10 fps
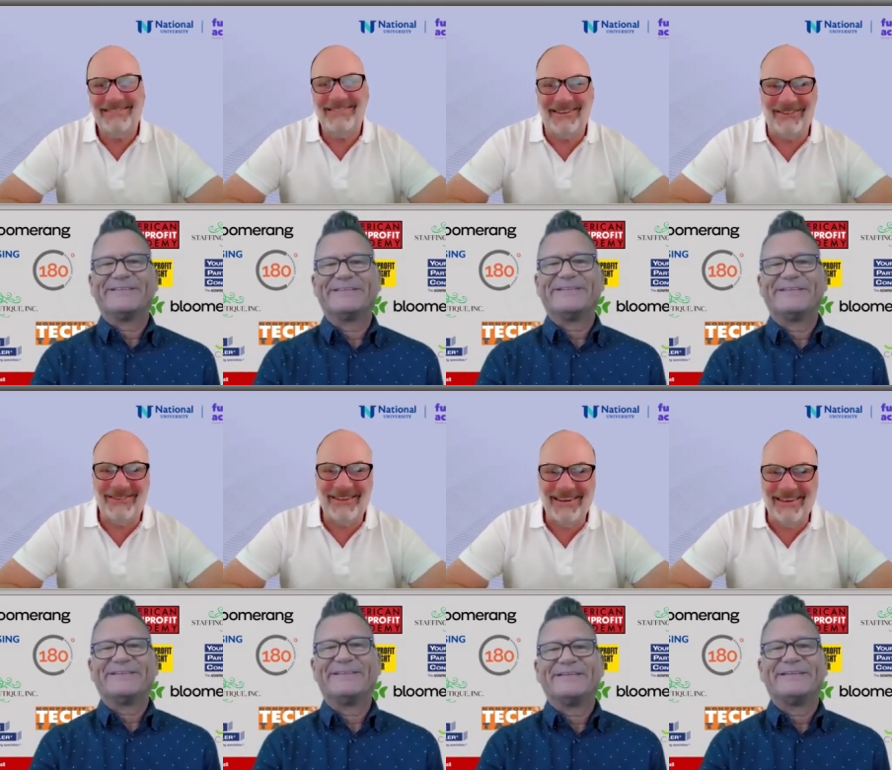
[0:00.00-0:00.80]

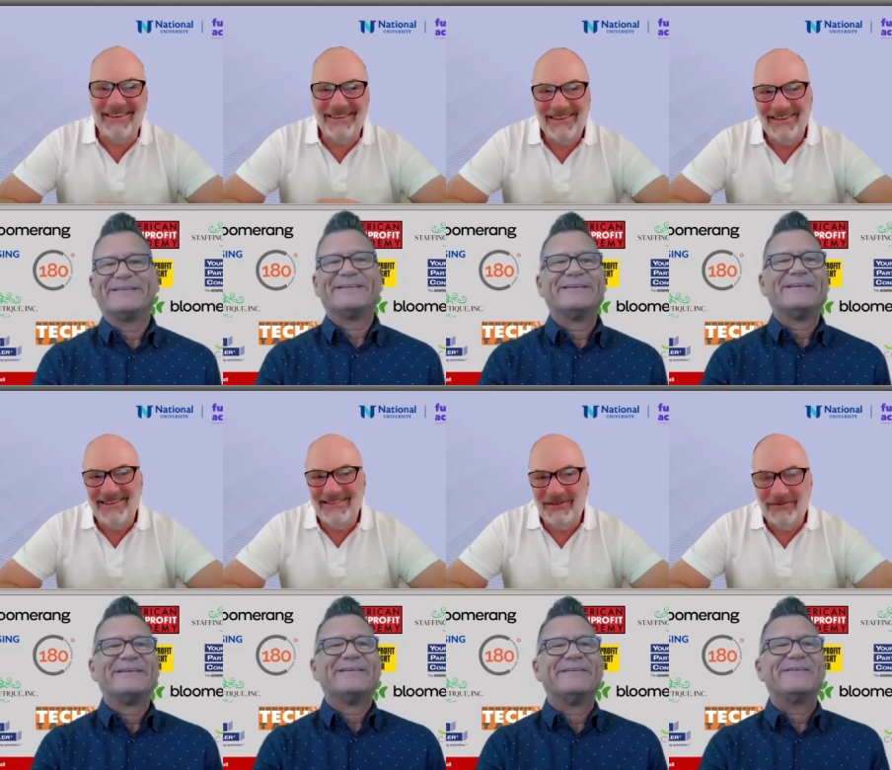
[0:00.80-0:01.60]
Speaker 1: Okay.
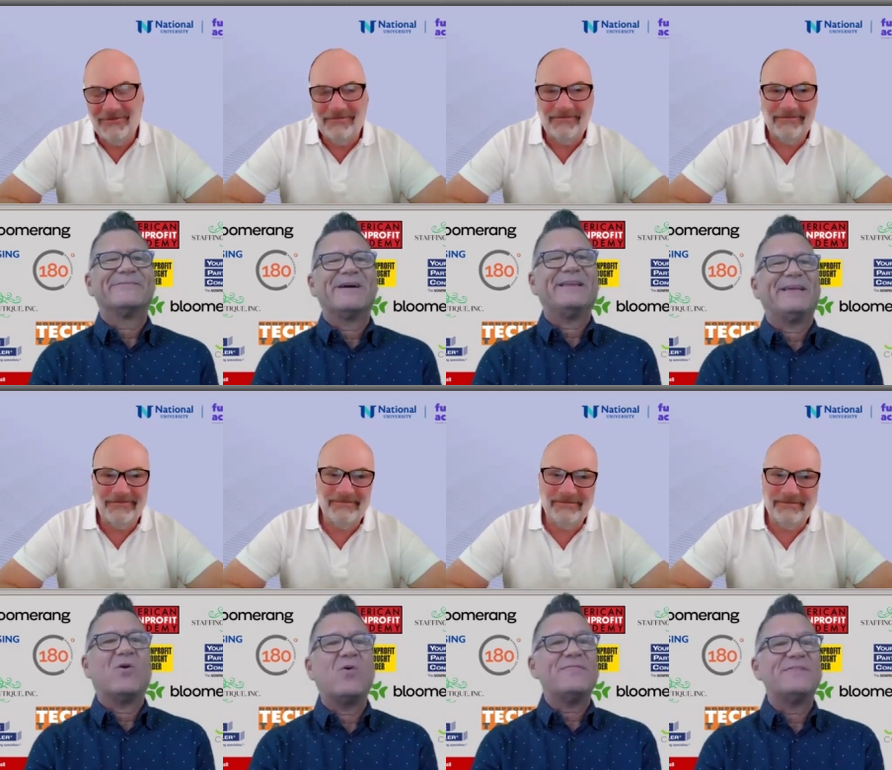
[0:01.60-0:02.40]
All righty.
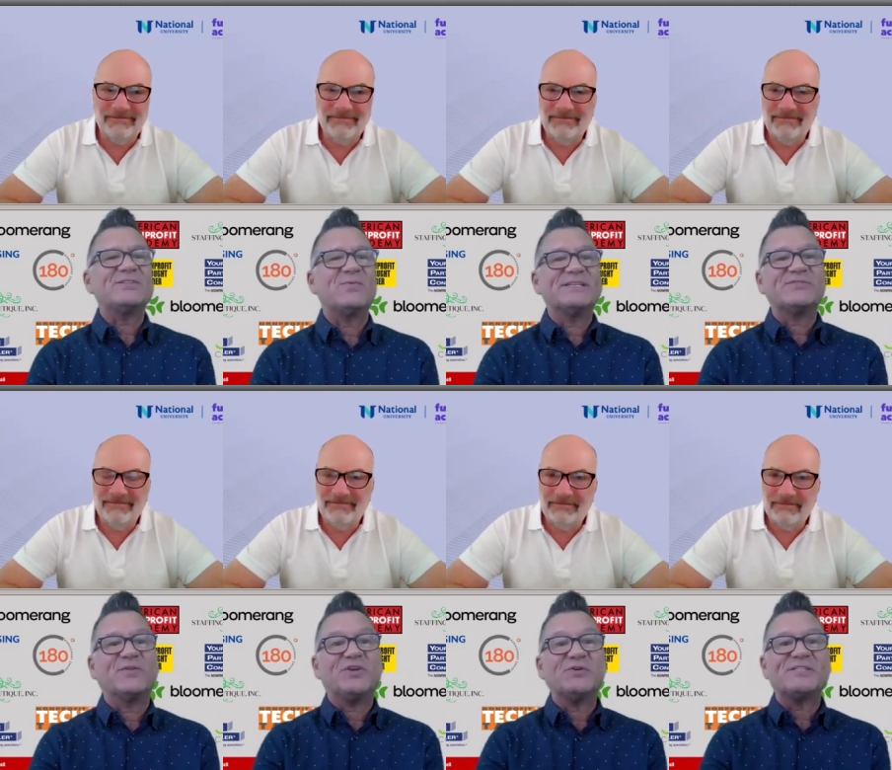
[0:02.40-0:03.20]
Oh, and this one is
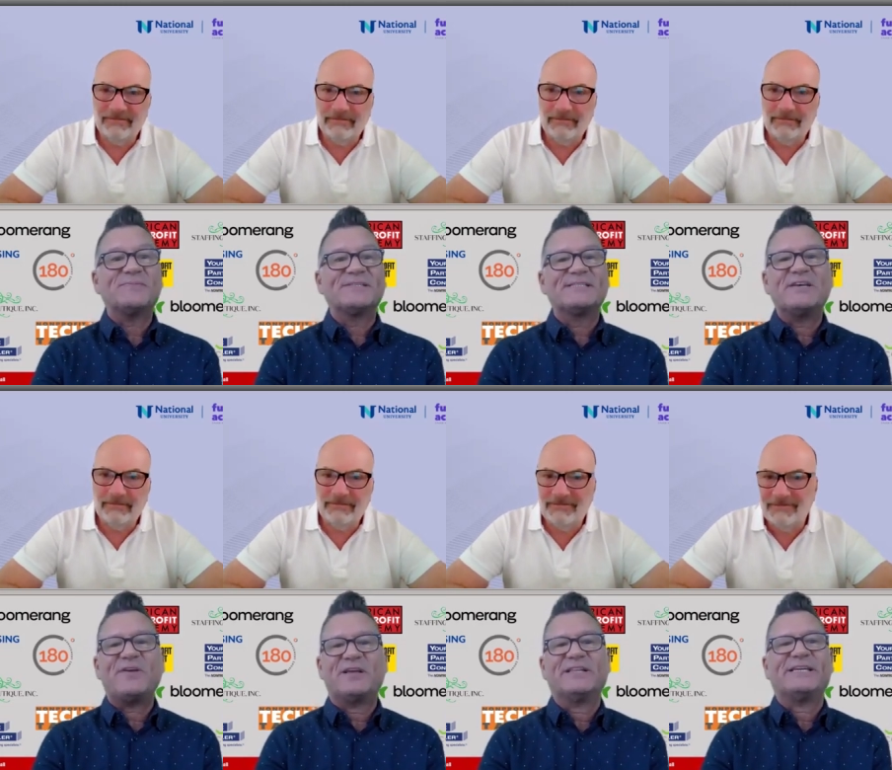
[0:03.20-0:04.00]
for you
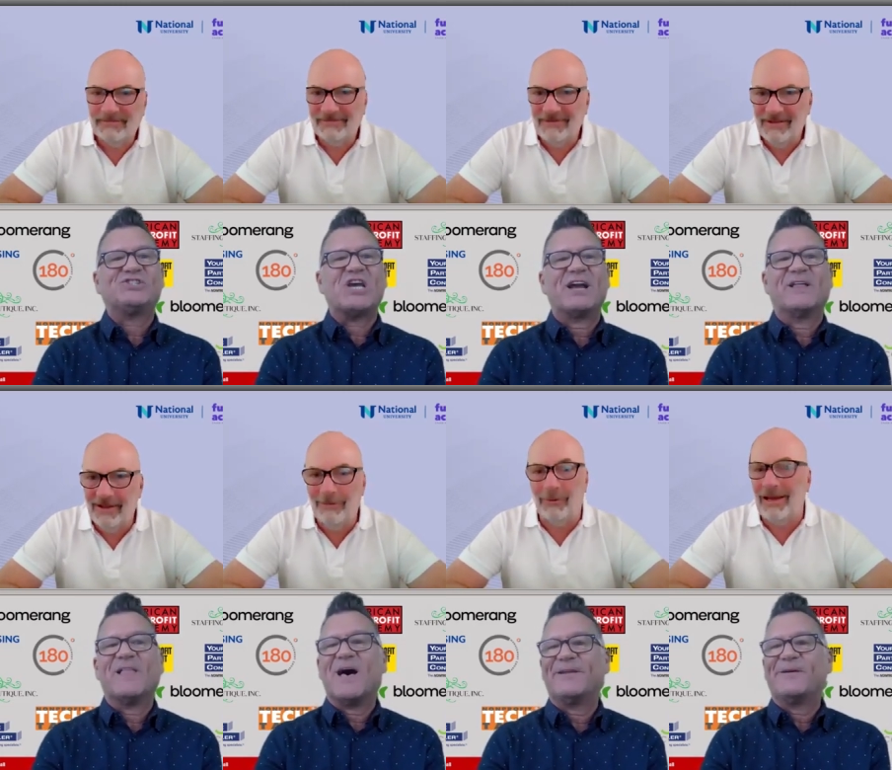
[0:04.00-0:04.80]
specifically, Jack
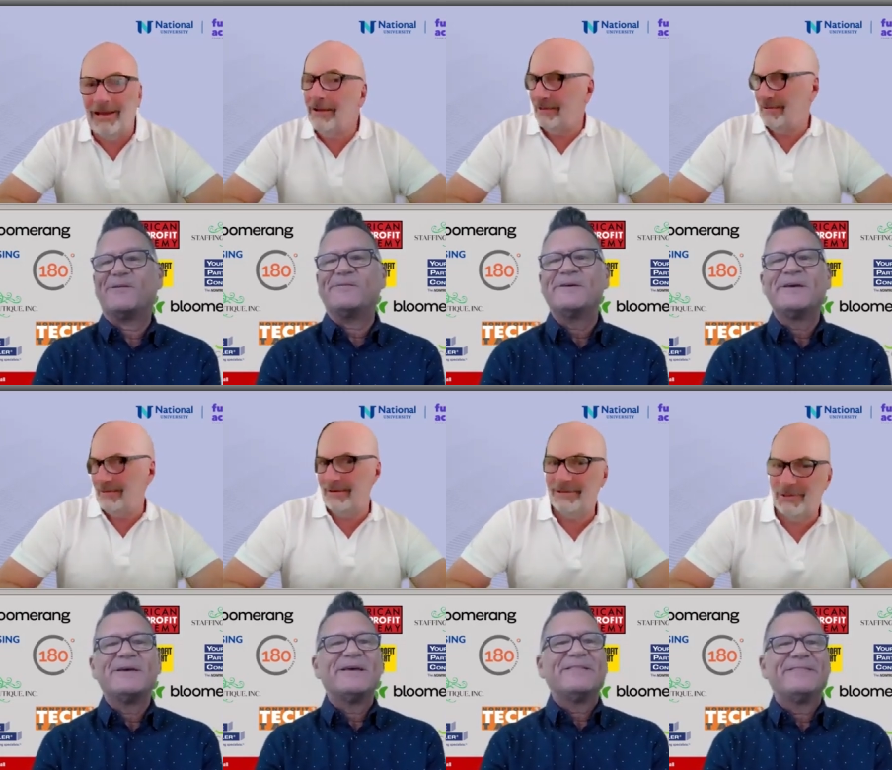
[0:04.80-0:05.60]
Speaker 2: Alotto. Oh, yeah.
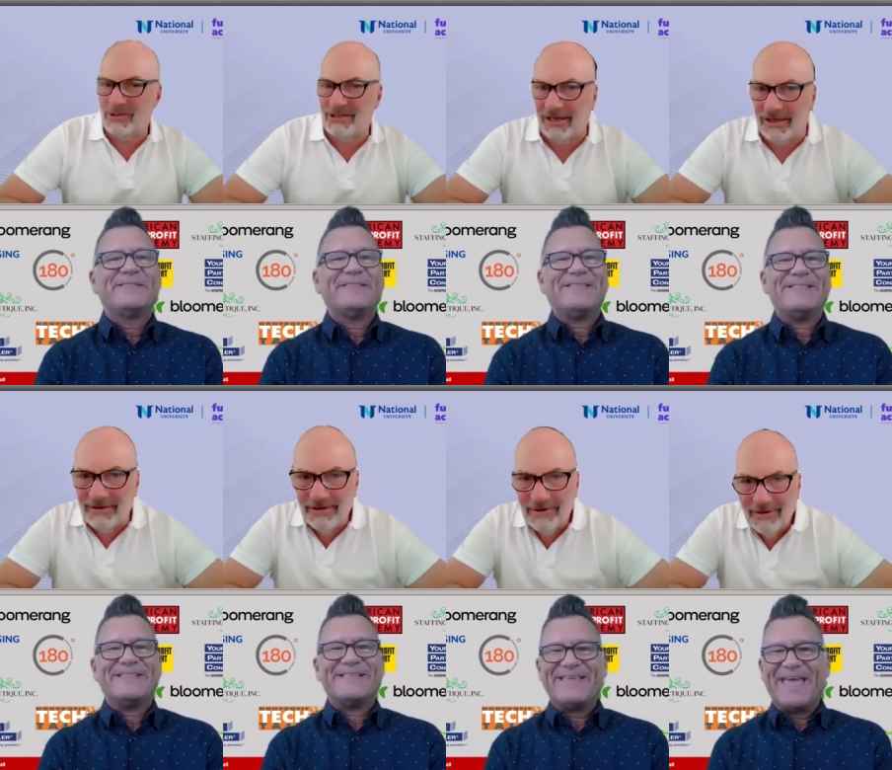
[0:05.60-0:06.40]
This is interesting.
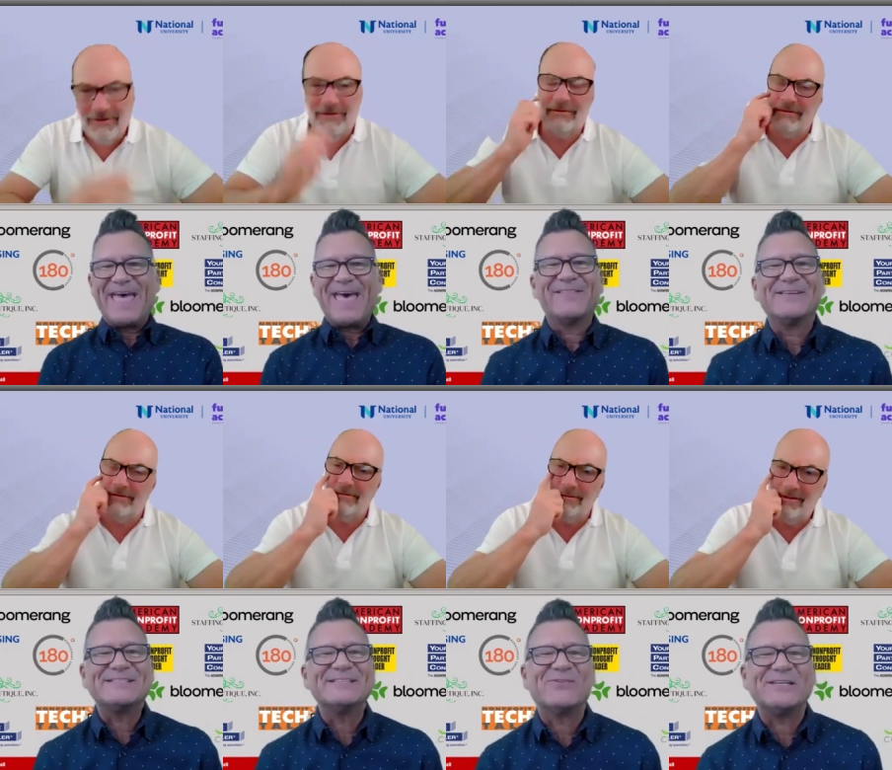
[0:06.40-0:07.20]
Speaker 1: Yeah.
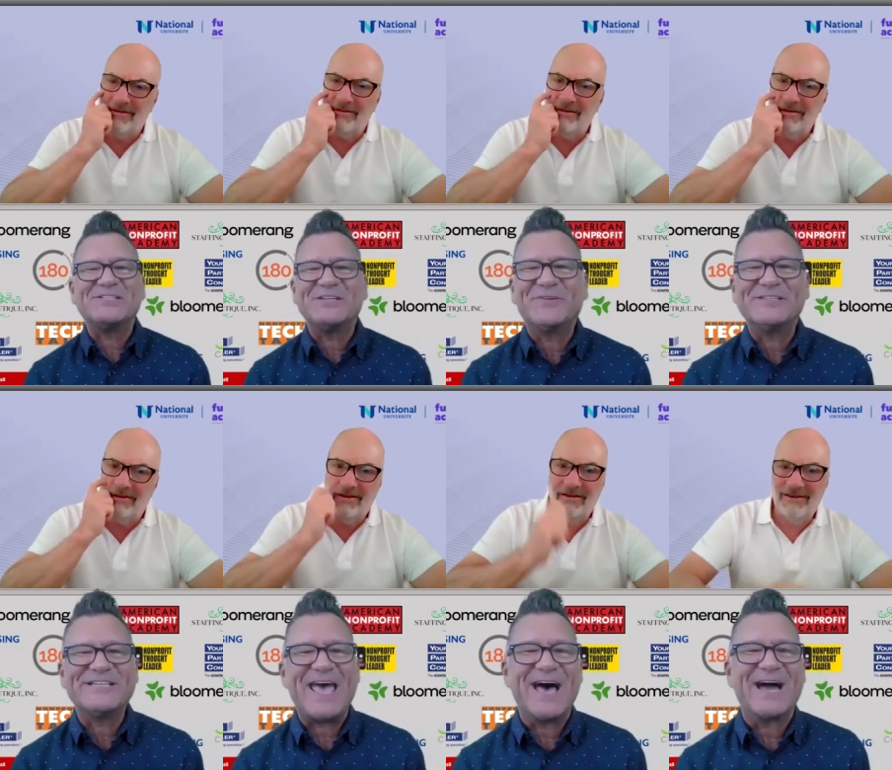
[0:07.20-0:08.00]
This is a question for
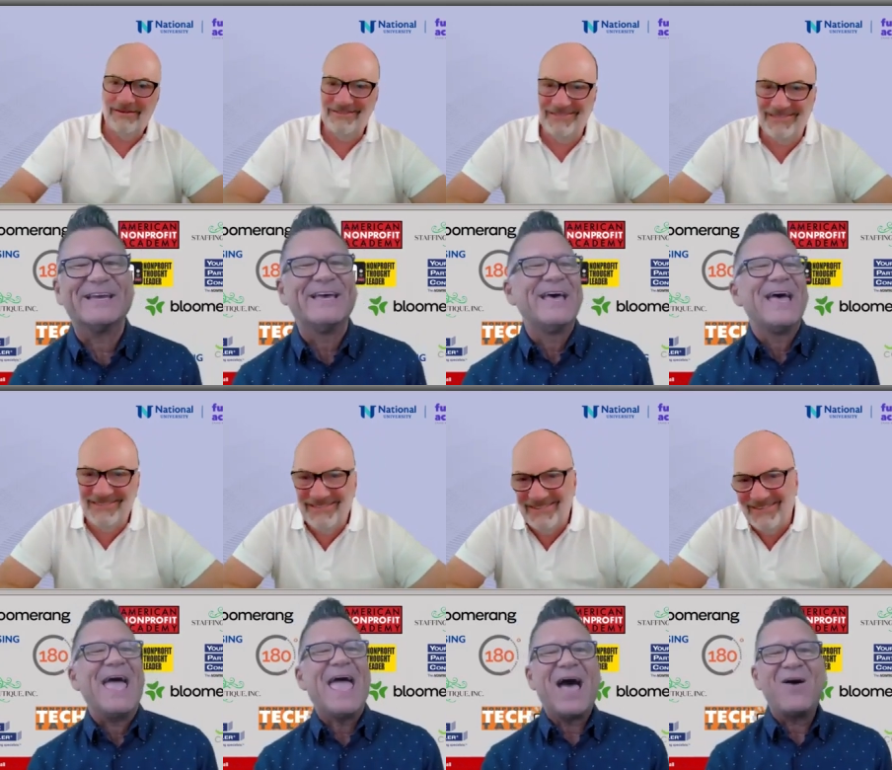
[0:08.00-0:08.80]
Jack.
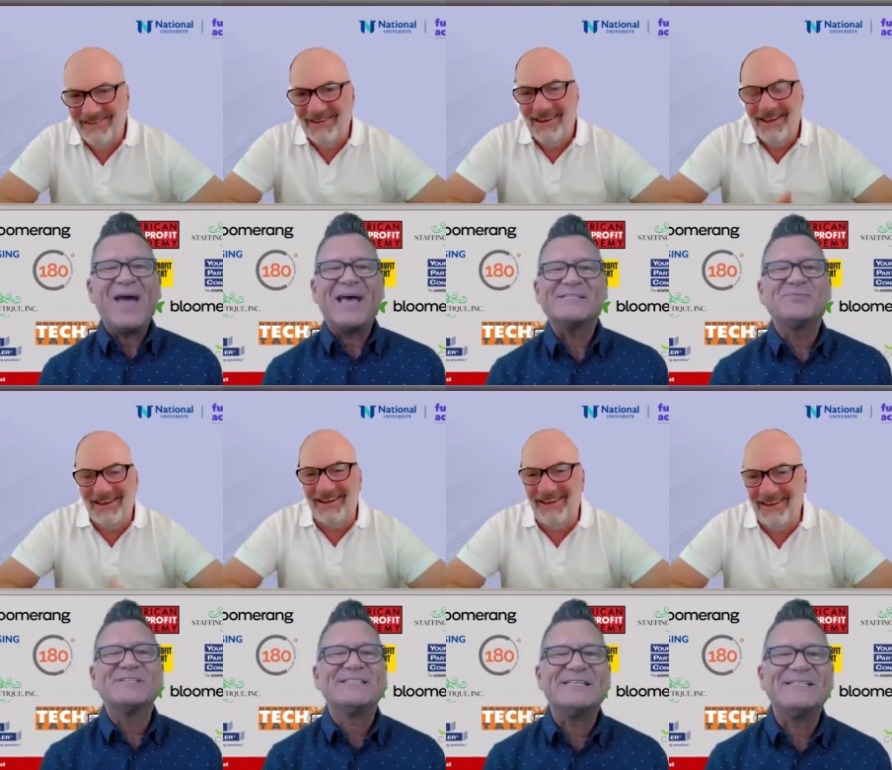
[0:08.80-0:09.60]
How has
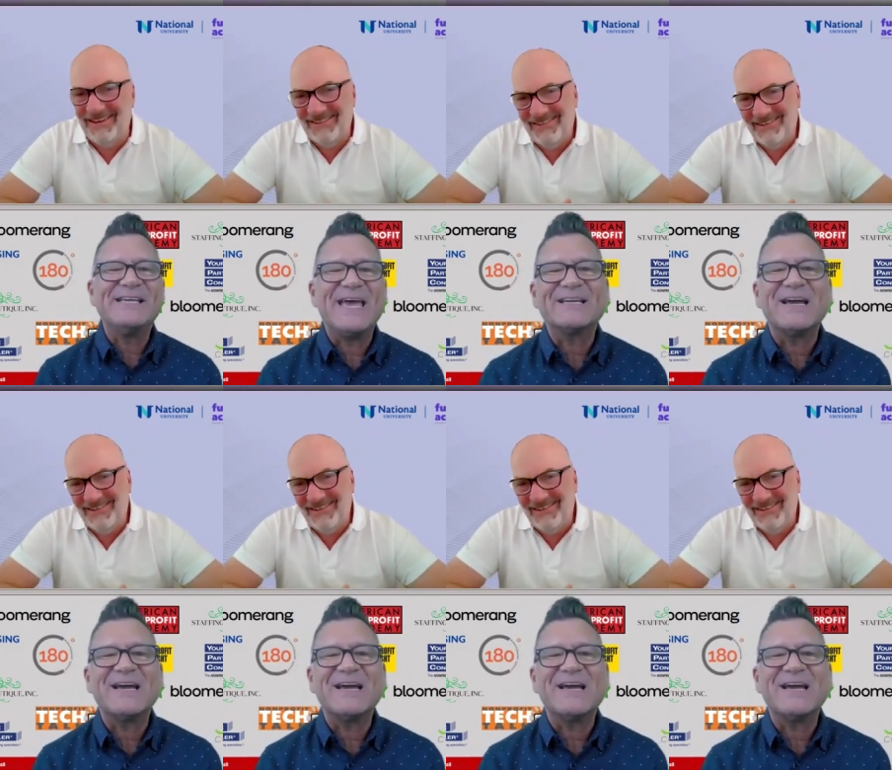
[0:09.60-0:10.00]
presenting at